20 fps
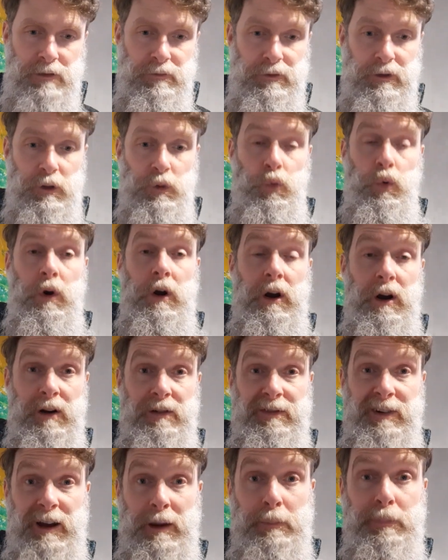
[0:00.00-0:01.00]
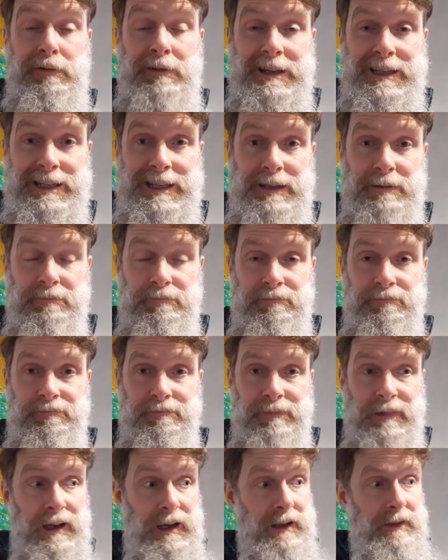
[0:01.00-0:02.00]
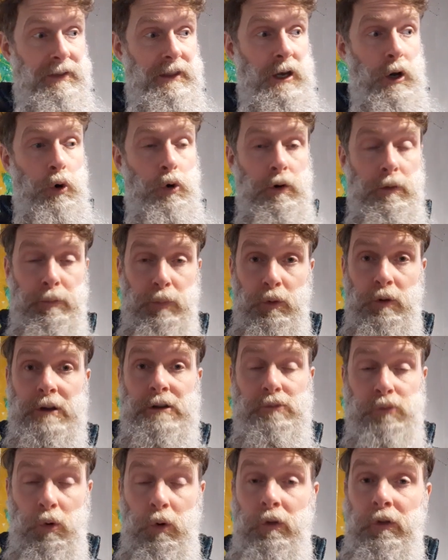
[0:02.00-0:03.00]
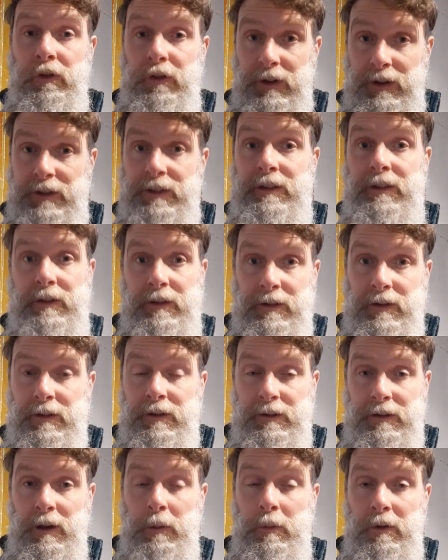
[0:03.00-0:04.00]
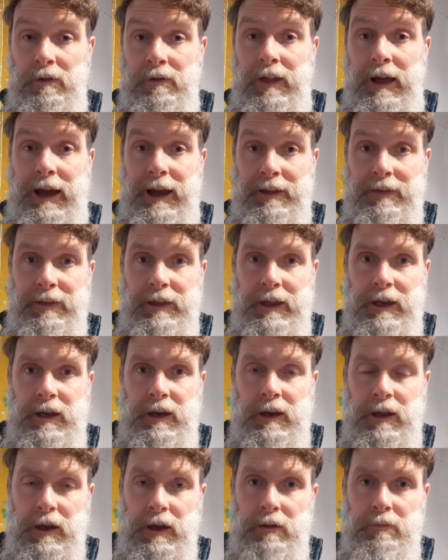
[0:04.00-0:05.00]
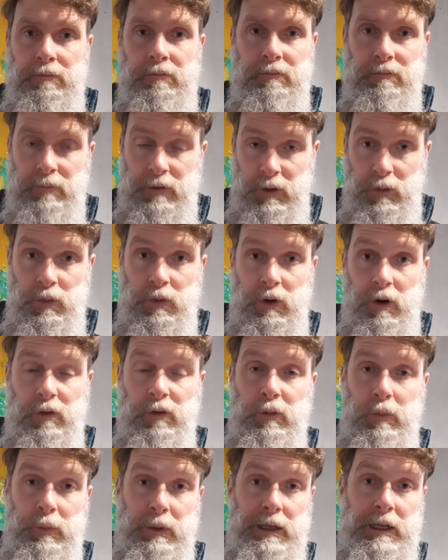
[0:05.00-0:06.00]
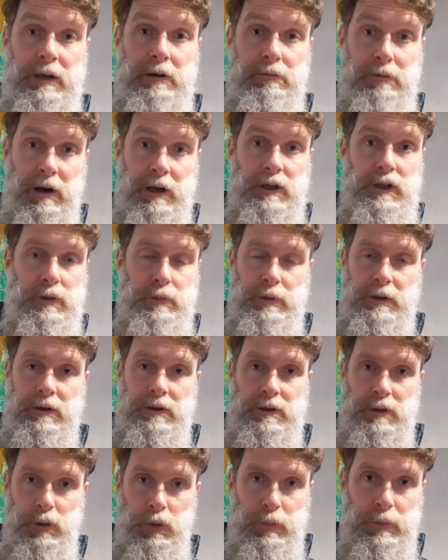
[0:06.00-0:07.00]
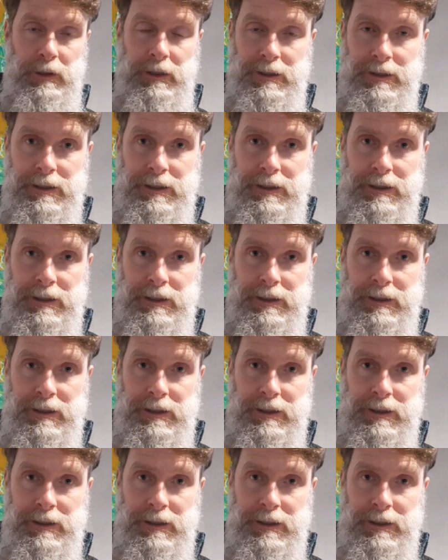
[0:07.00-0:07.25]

If you were very pretty and the older boys wanted some of that, then you would often be crushed because you're being